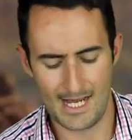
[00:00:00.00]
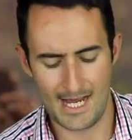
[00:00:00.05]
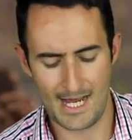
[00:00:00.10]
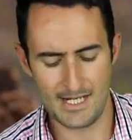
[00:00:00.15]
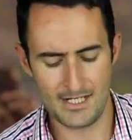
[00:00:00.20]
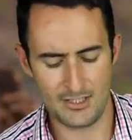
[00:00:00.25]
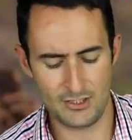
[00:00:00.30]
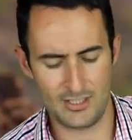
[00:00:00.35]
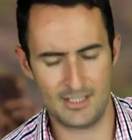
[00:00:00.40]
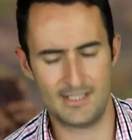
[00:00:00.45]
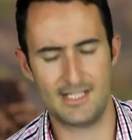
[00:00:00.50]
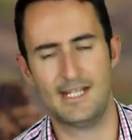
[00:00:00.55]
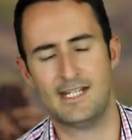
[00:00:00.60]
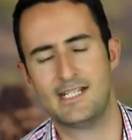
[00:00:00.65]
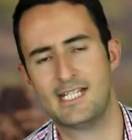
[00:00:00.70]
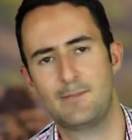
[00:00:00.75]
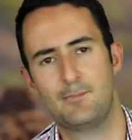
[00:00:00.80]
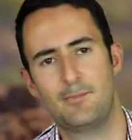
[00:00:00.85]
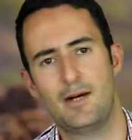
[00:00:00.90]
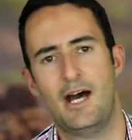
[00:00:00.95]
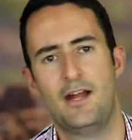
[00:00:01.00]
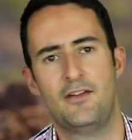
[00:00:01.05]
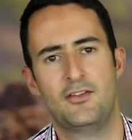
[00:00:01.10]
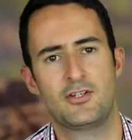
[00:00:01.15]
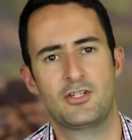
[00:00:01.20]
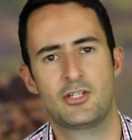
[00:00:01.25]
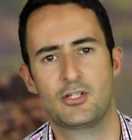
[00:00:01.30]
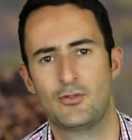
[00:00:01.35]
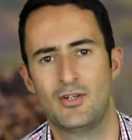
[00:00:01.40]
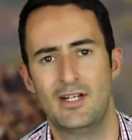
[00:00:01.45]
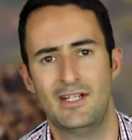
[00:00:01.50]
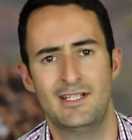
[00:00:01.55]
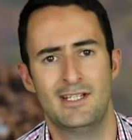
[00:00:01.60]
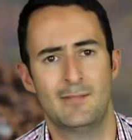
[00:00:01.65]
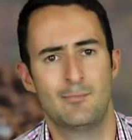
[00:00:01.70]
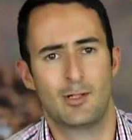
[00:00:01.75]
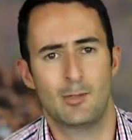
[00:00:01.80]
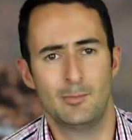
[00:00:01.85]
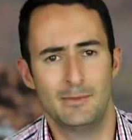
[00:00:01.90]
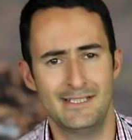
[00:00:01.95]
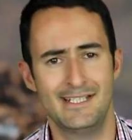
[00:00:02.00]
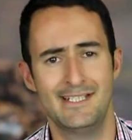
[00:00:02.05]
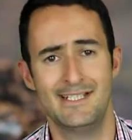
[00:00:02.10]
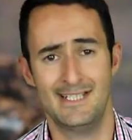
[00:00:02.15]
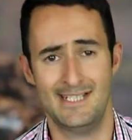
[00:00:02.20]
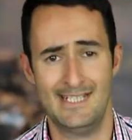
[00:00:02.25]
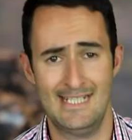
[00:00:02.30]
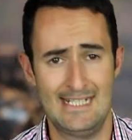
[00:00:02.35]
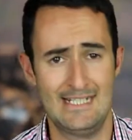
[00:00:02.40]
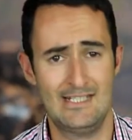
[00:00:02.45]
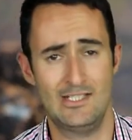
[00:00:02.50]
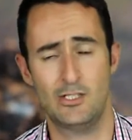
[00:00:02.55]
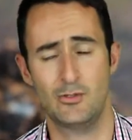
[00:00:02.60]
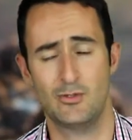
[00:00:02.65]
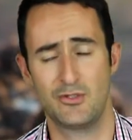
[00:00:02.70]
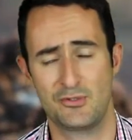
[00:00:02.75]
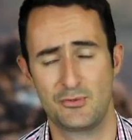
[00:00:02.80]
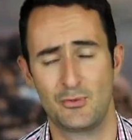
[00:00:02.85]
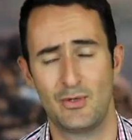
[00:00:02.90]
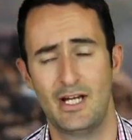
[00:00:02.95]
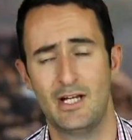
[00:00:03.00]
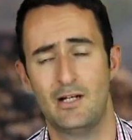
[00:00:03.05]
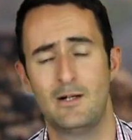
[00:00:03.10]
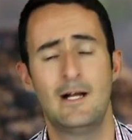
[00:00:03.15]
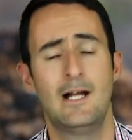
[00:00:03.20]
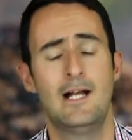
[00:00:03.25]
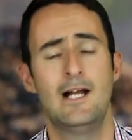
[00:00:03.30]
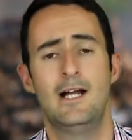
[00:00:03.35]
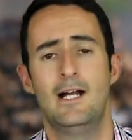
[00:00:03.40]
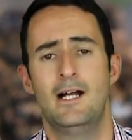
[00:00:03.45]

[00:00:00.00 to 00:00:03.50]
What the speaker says: And it just takes up part of the screen that probably didn't need to as well.